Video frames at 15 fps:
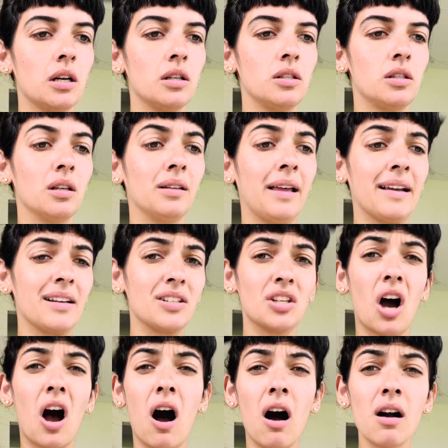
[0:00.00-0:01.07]
to like
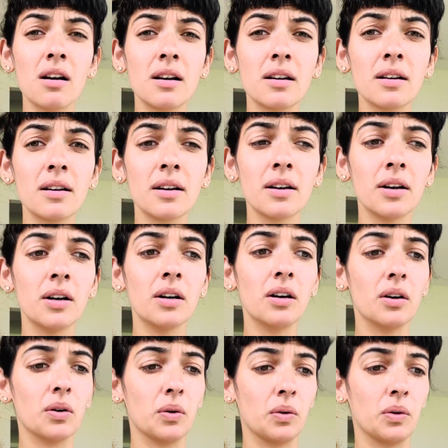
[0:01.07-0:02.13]
talk
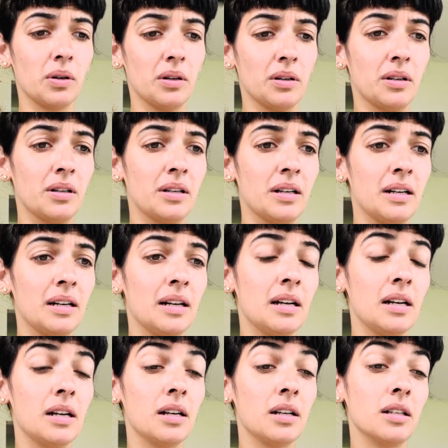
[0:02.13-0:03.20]
or
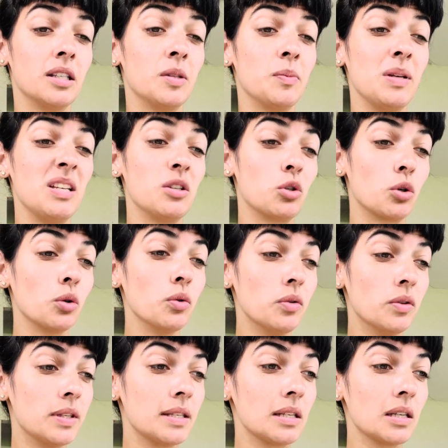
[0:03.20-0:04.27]
speak
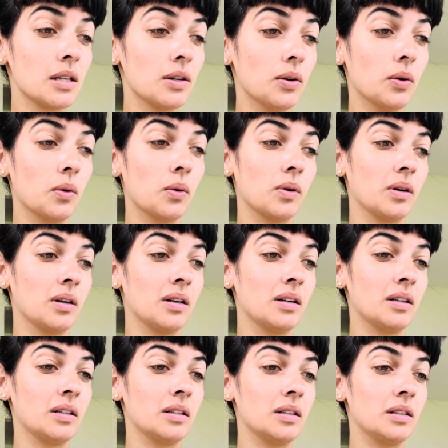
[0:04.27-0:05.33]
truths,
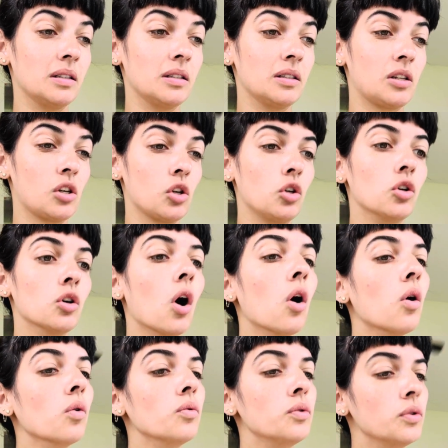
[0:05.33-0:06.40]
or to
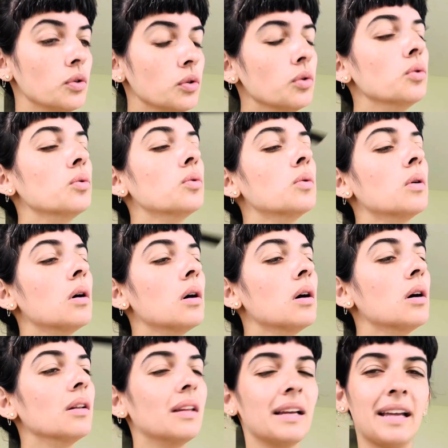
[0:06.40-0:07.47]
go do,
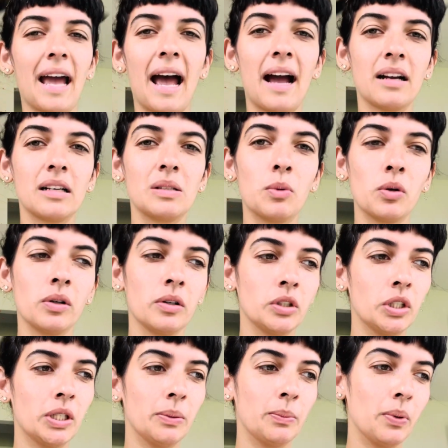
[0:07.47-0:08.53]
like, act more on
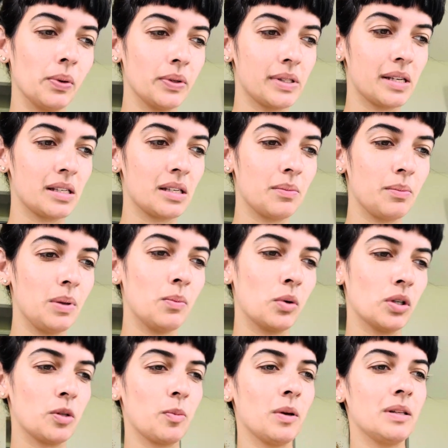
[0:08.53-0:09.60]
your impulses and be more
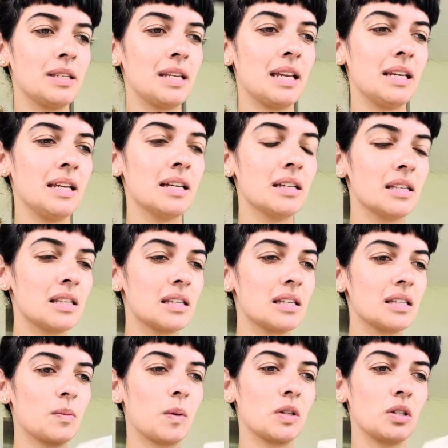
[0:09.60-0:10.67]
spontaneous,
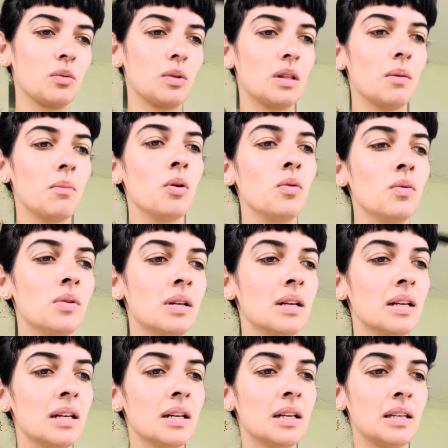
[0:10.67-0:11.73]
especially with the moon
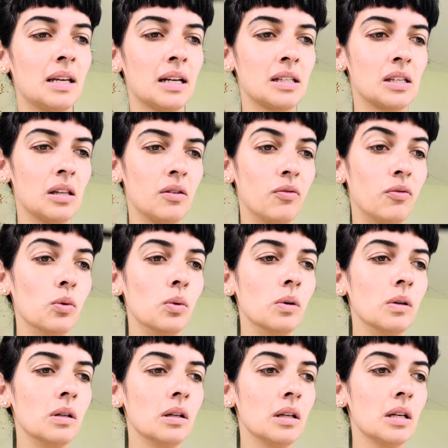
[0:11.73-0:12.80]
next to the
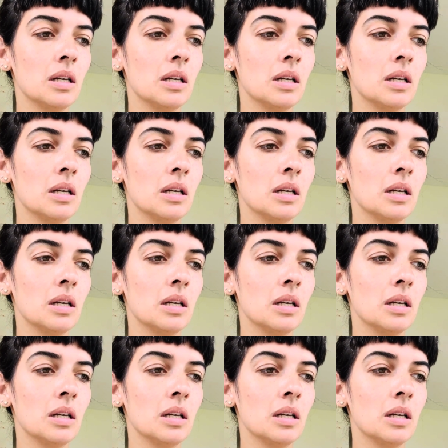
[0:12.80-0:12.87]
Fool.